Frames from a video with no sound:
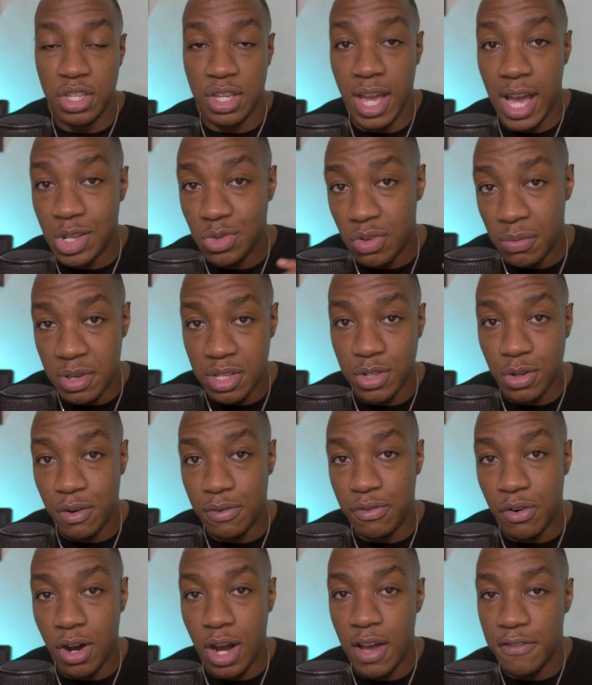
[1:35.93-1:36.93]
You guys with me so
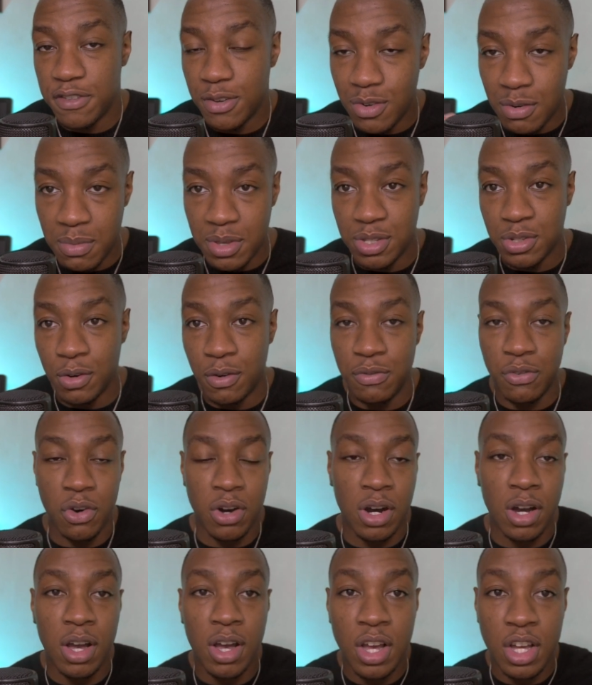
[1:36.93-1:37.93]
far? If you're with me so
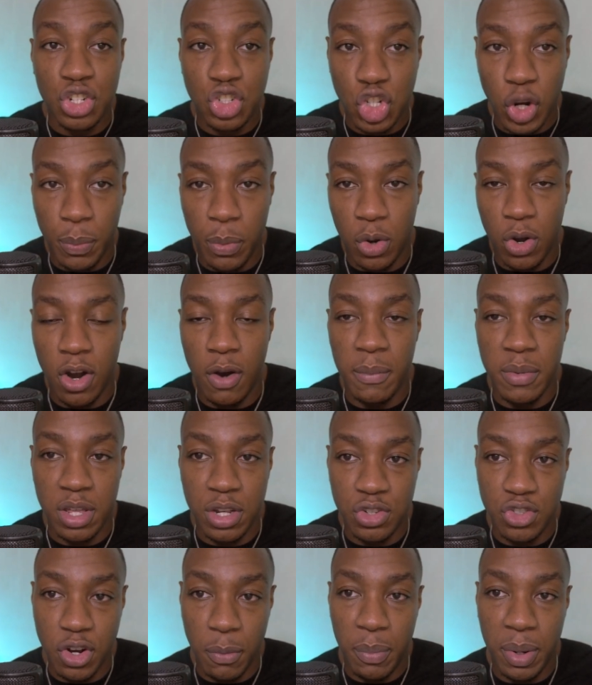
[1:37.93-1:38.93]
far, drop a
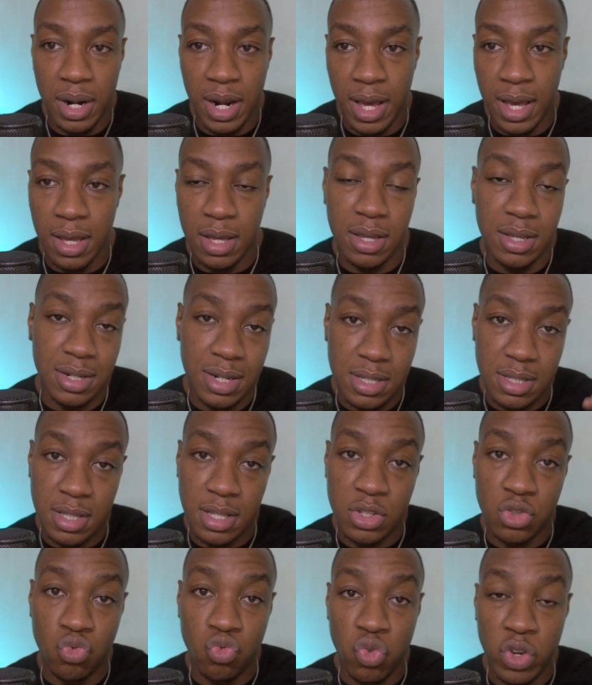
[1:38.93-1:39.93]
comment, drop a like. This
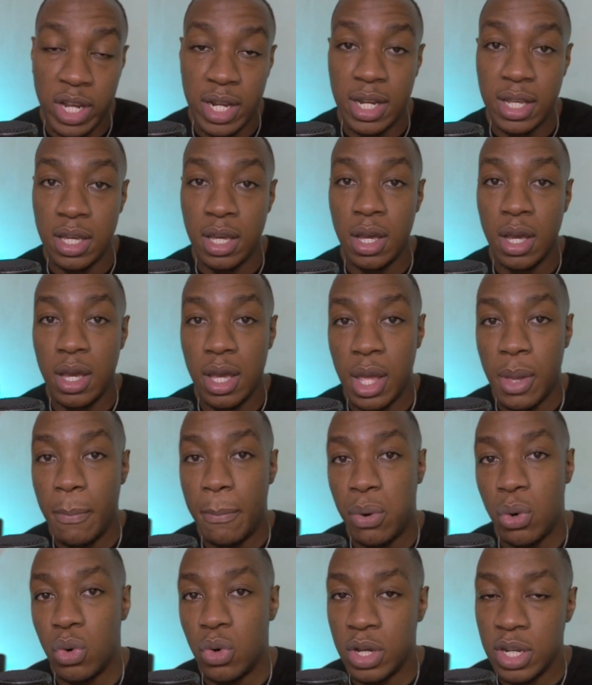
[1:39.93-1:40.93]
is really
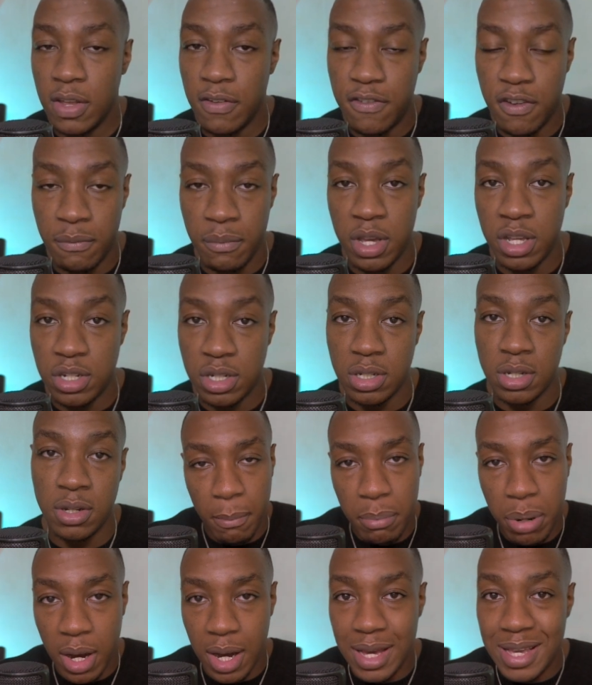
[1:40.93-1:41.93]
important information.
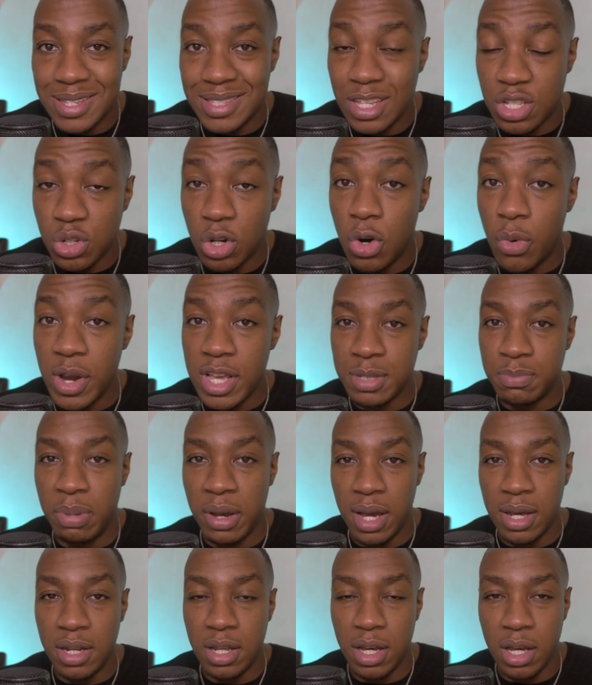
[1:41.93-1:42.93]
But is this always
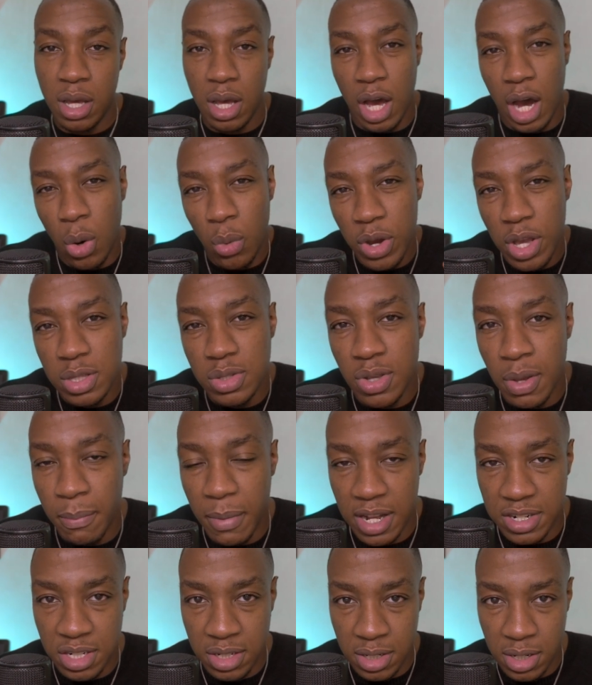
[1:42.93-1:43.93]
bad? I want you to
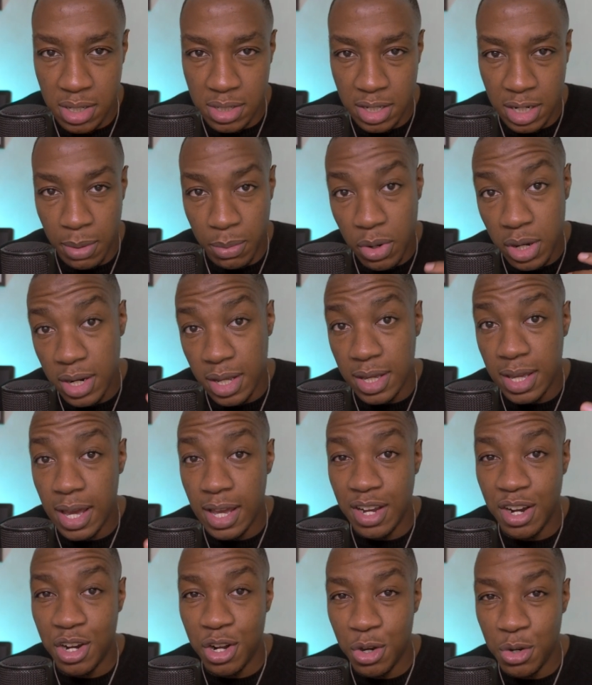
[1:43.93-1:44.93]
imagine this, and I'm going to get
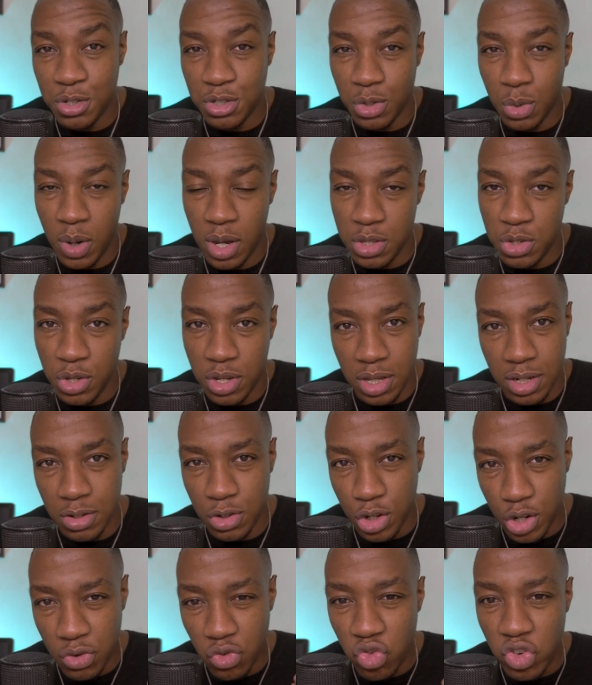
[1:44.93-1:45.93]
in close so that you
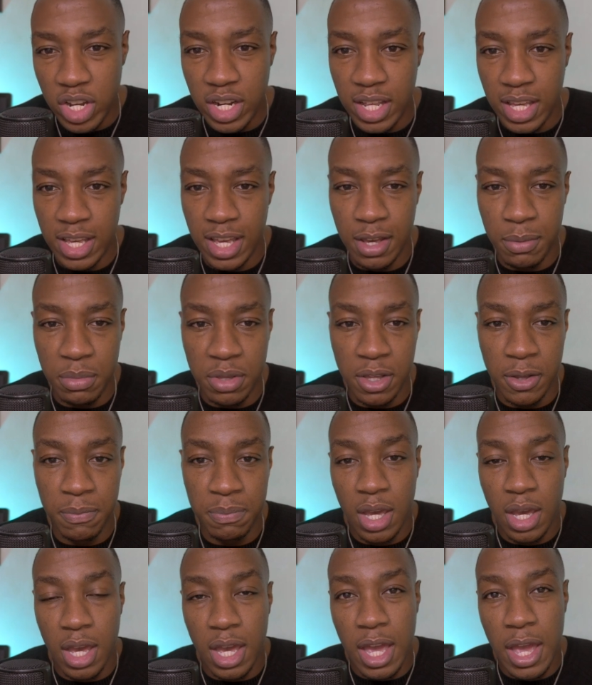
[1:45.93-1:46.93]
can really hear me.
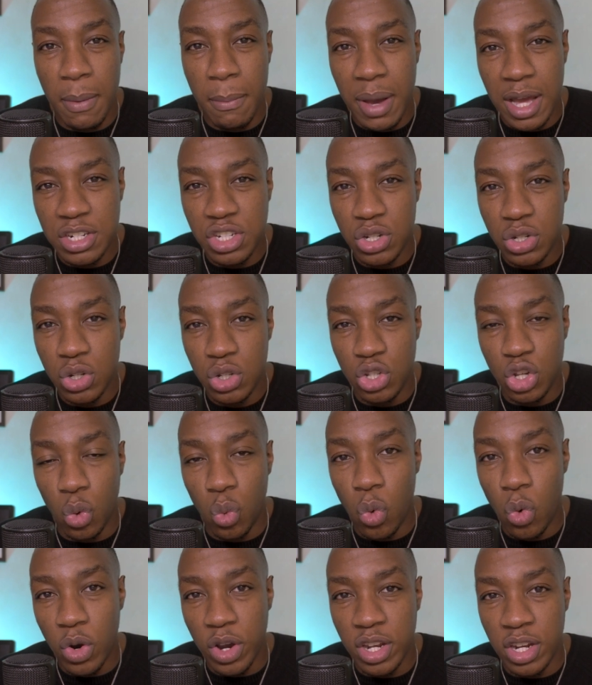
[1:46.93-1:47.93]
Imagine you're
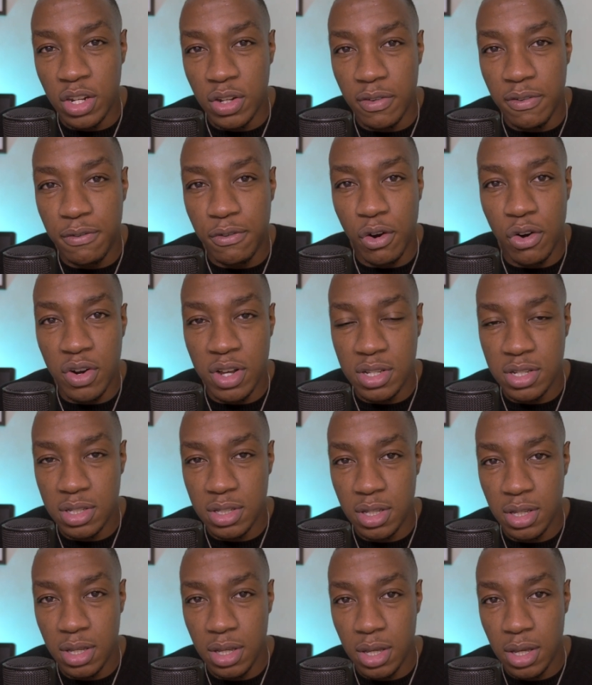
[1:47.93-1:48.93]
walking in a
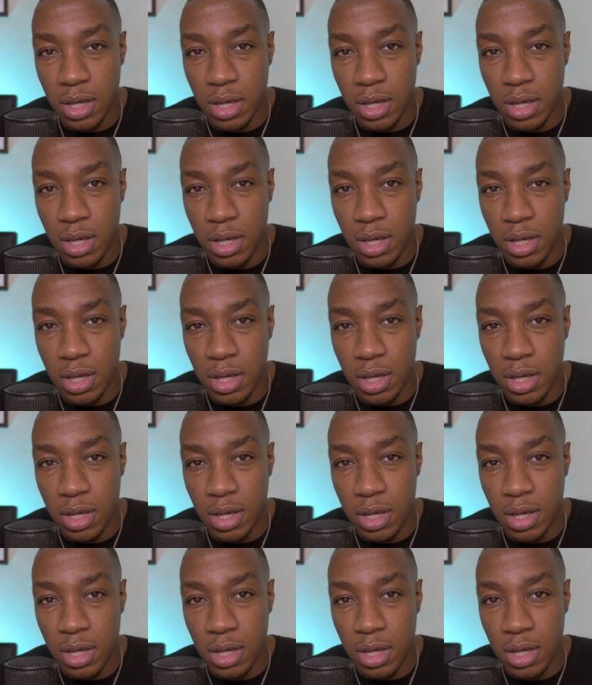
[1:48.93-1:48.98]
forest.